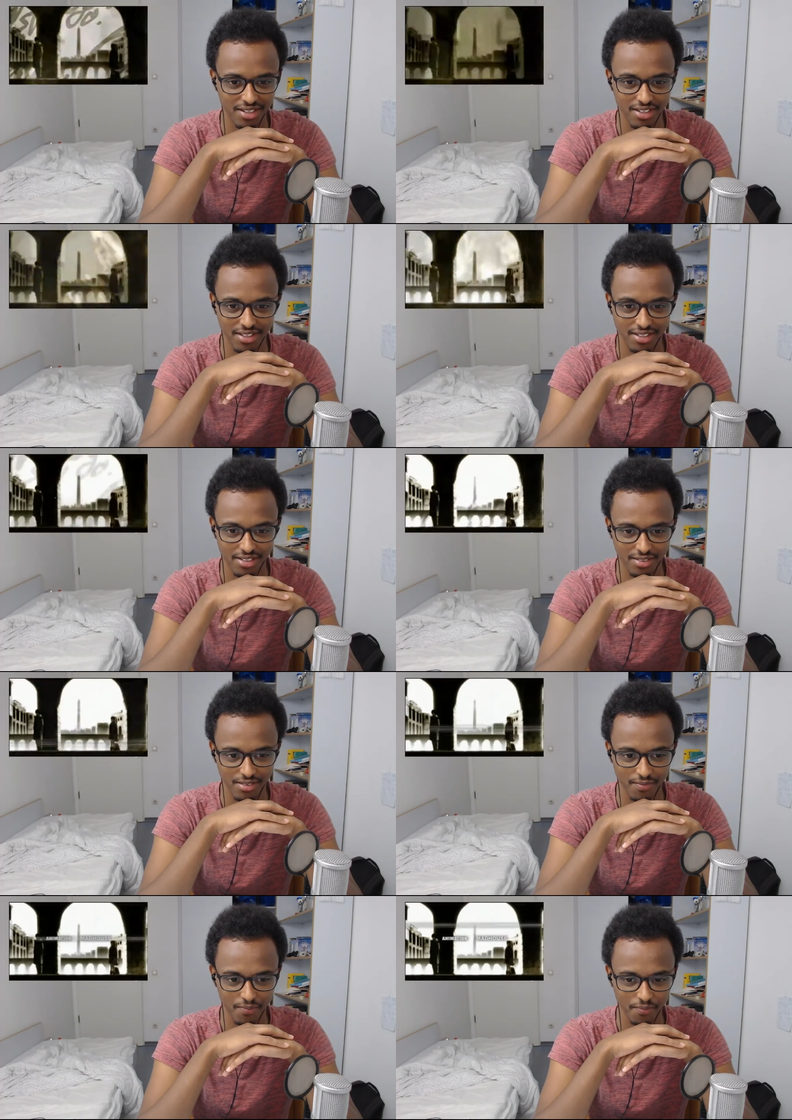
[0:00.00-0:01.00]

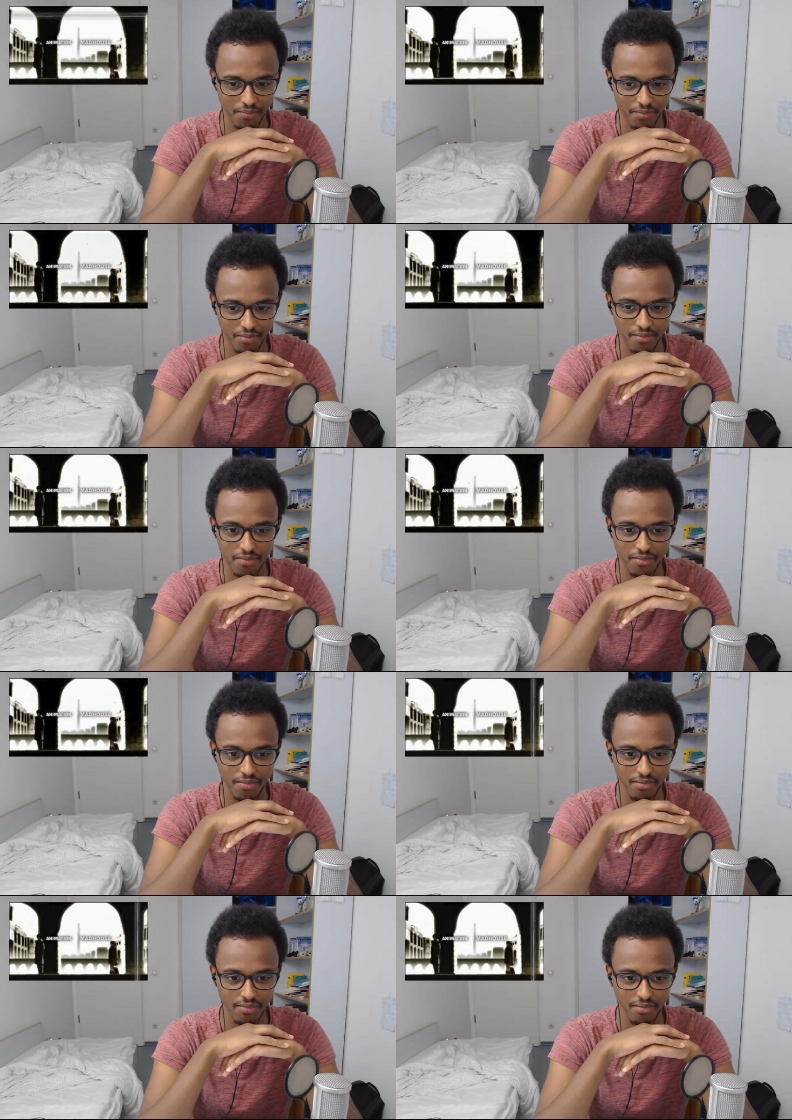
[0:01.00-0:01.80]
Nothing is said.